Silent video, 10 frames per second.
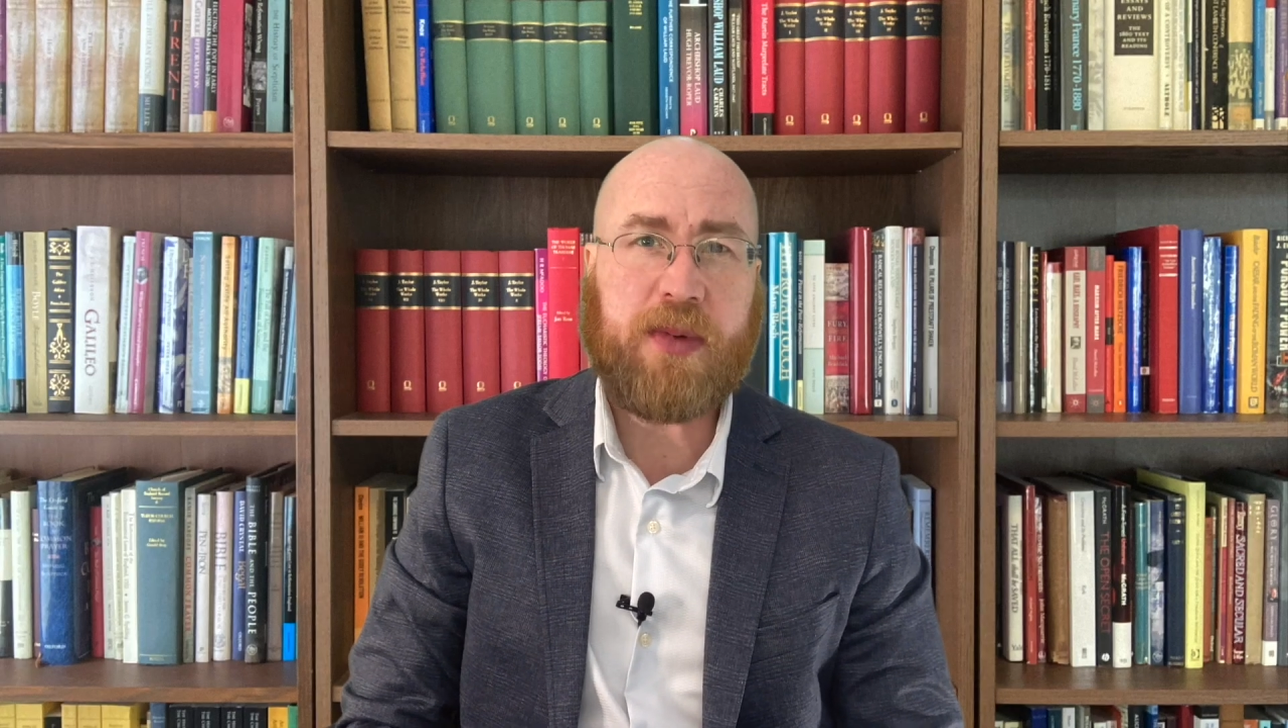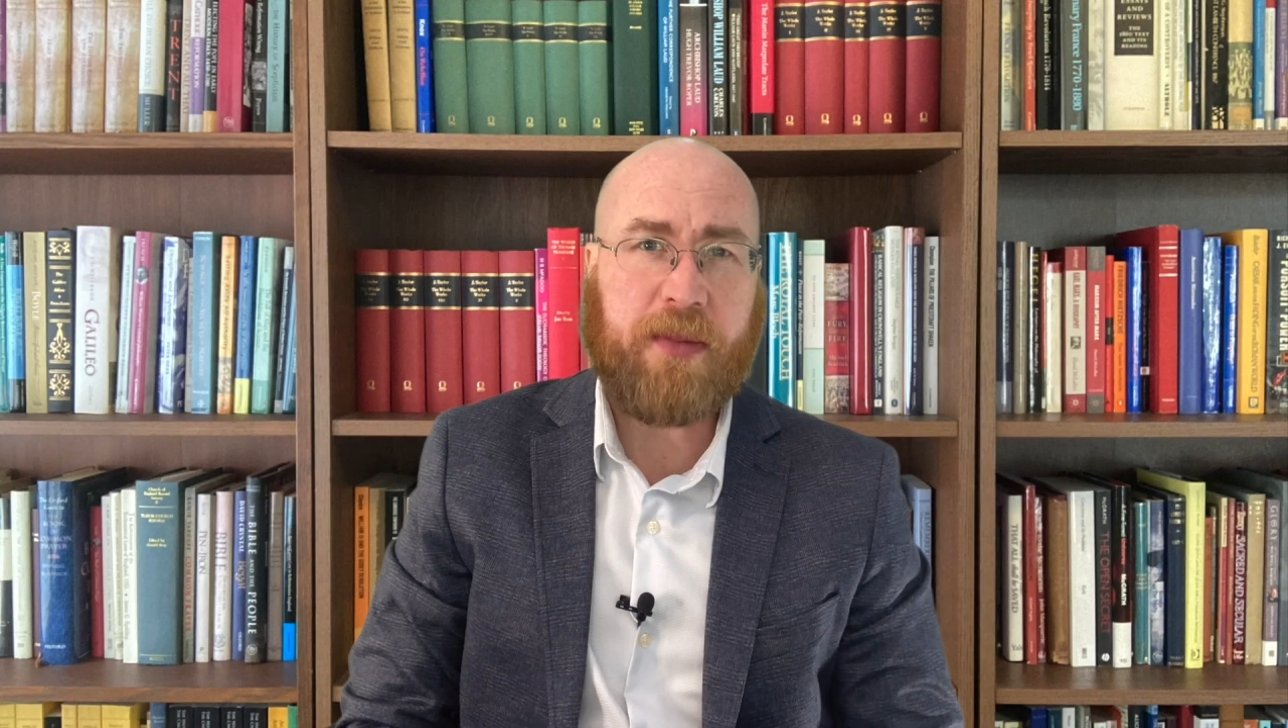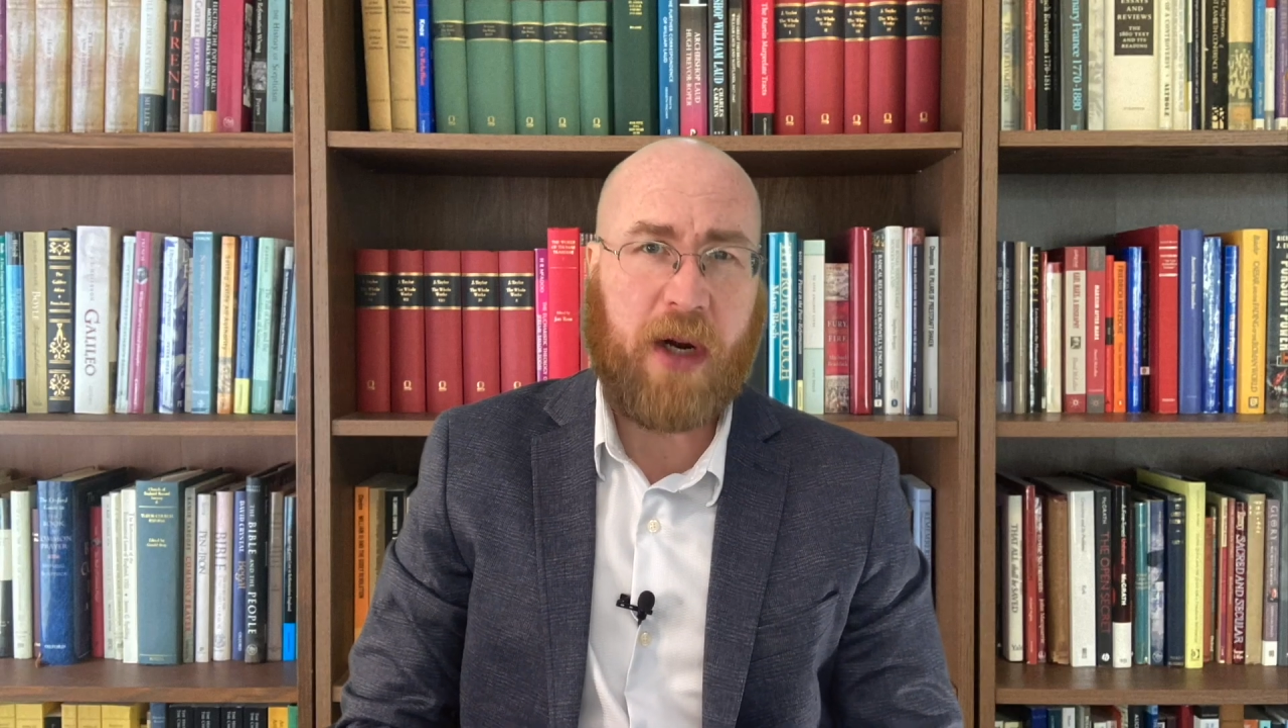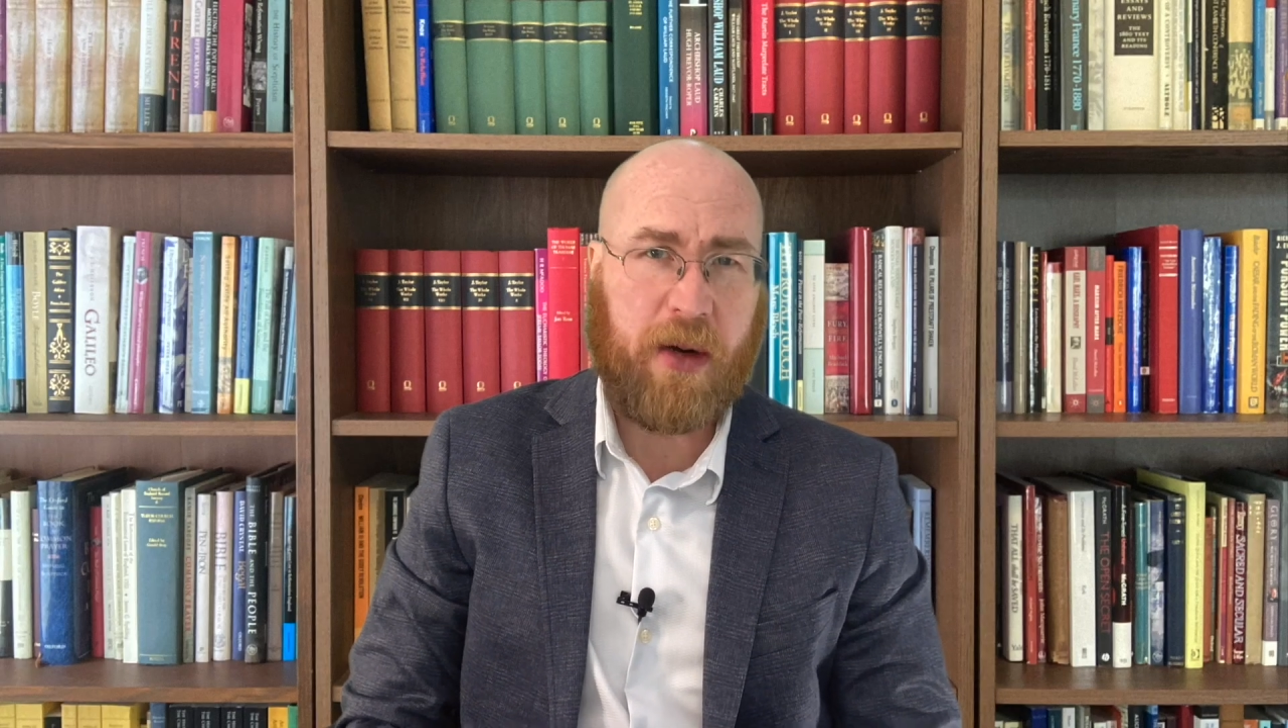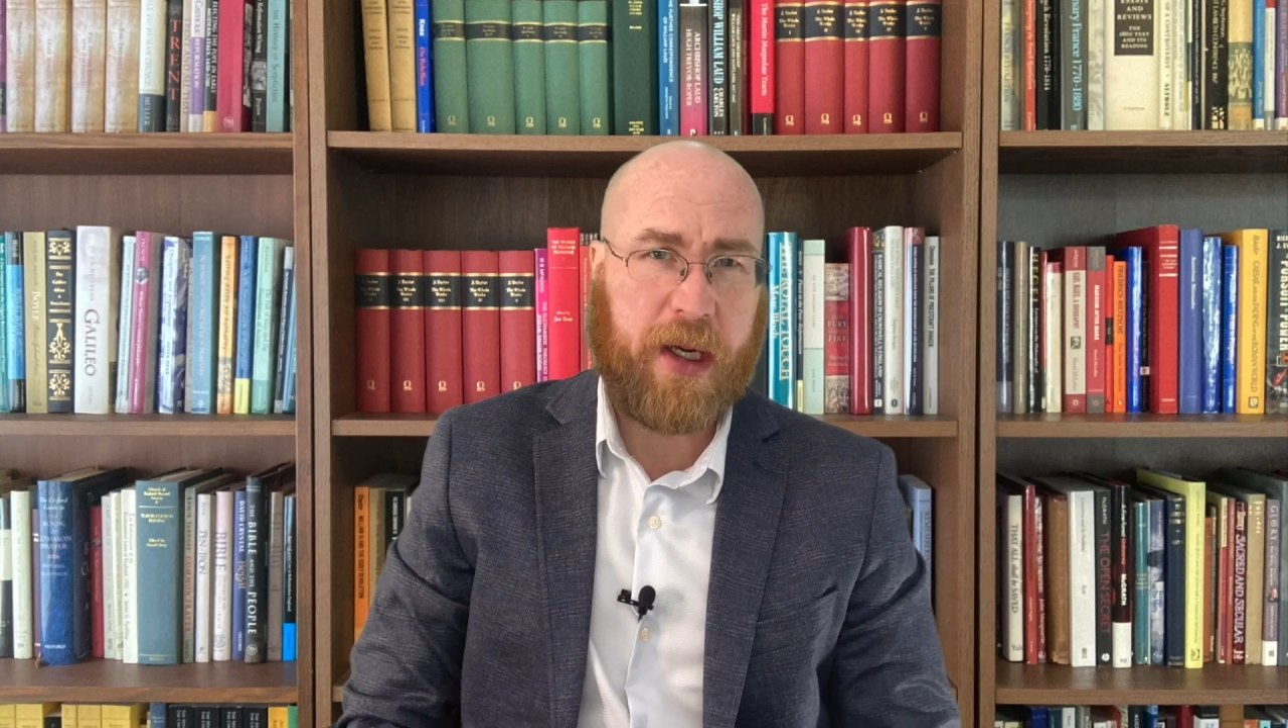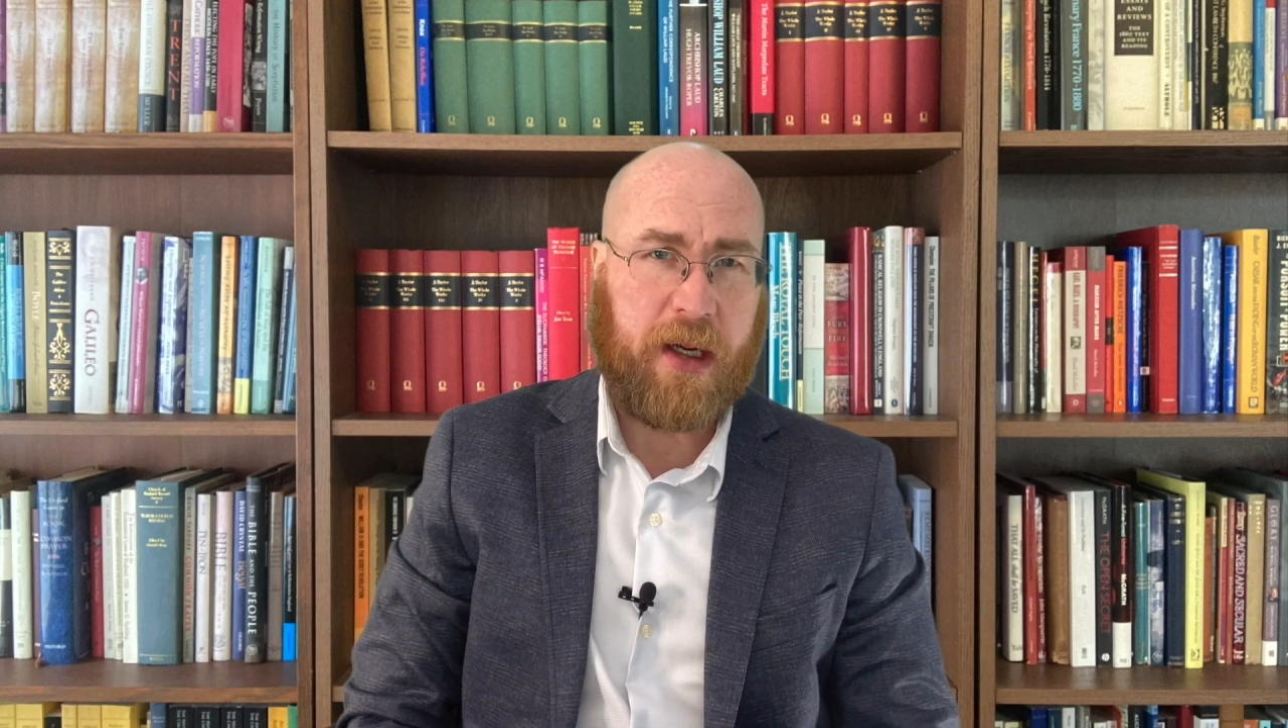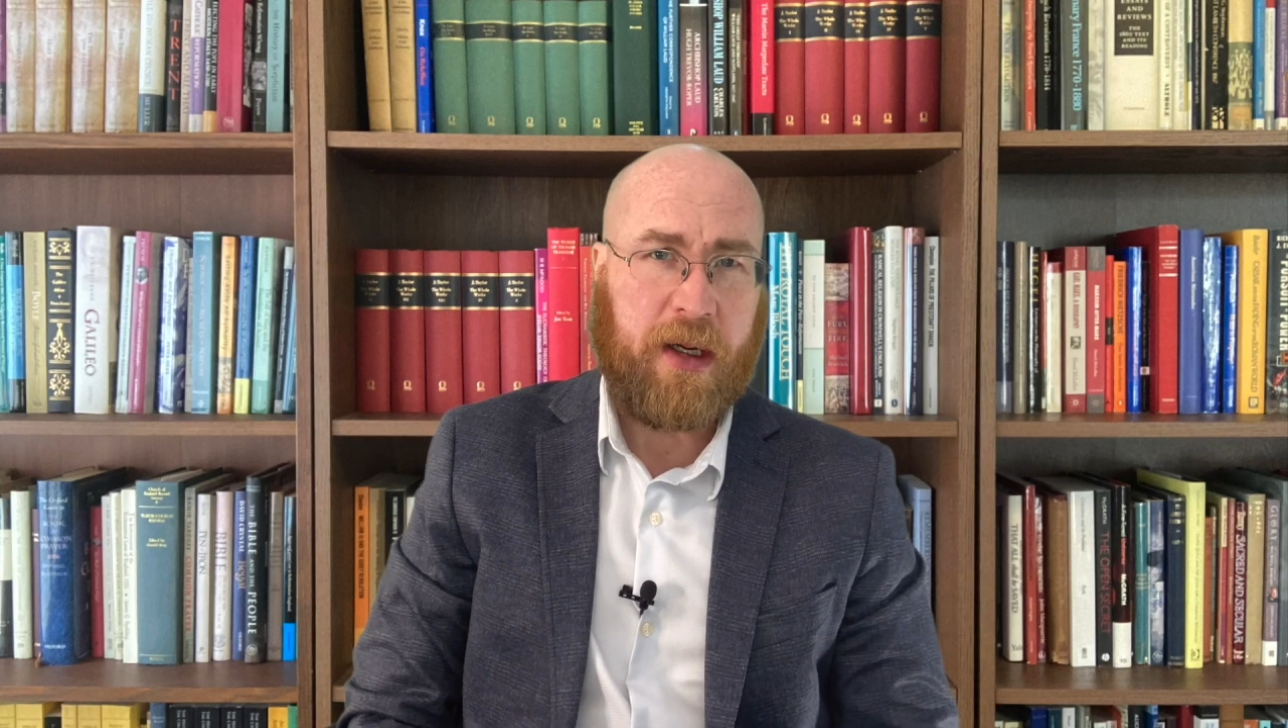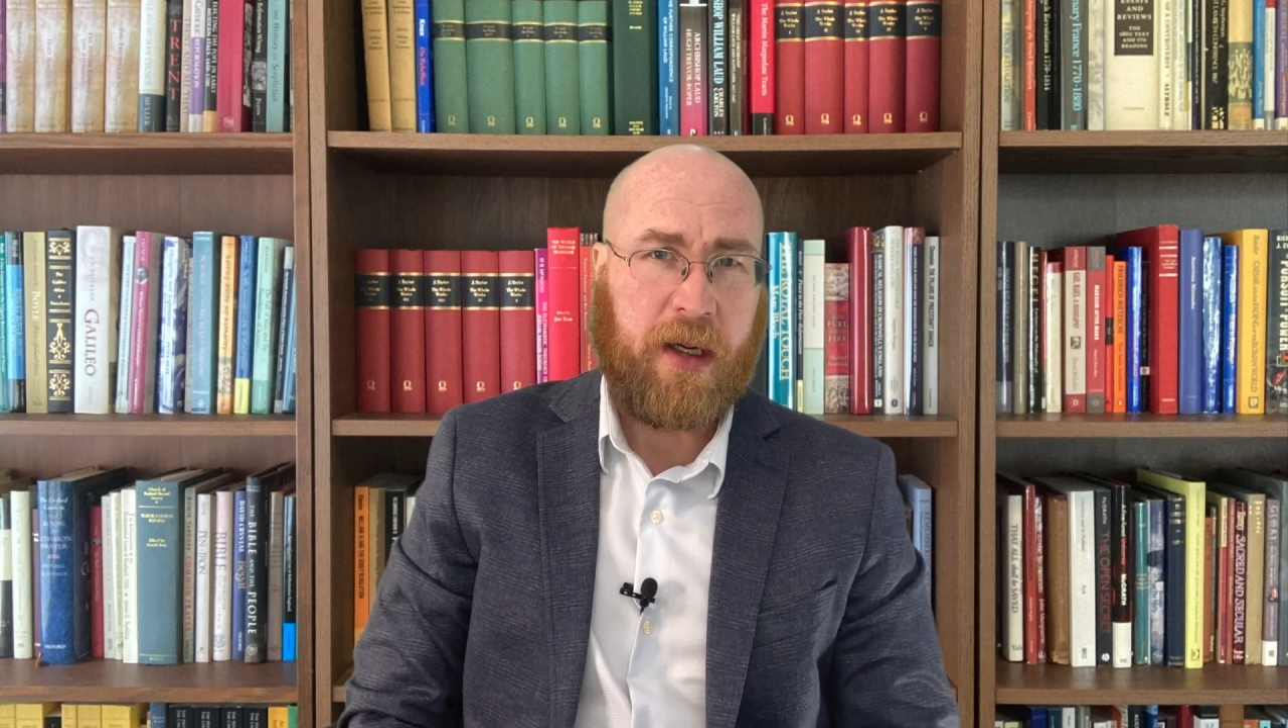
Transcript: with Marwick